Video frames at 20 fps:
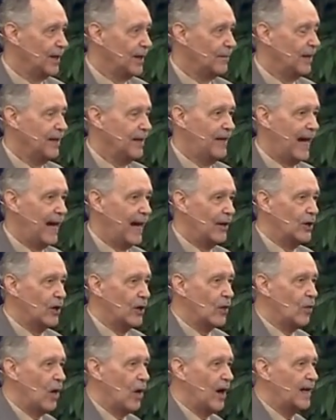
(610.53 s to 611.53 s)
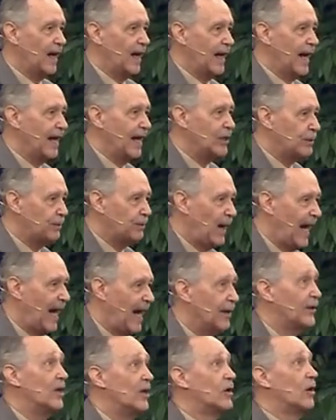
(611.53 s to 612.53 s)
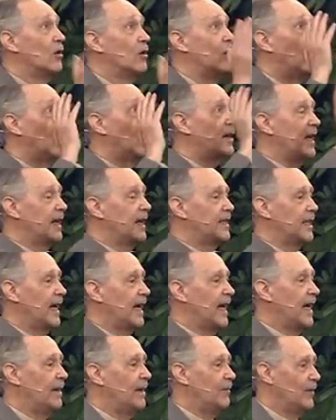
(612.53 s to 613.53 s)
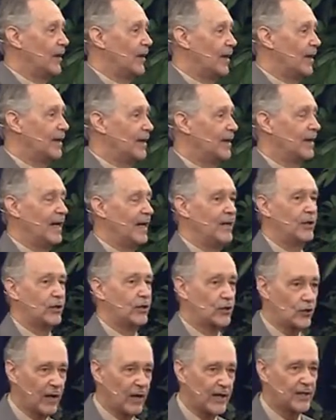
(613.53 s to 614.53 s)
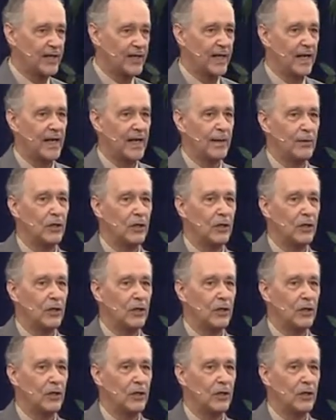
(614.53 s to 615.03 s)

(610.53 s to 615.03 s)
but now you're walking his path and you're looking to him and you're trusting in him.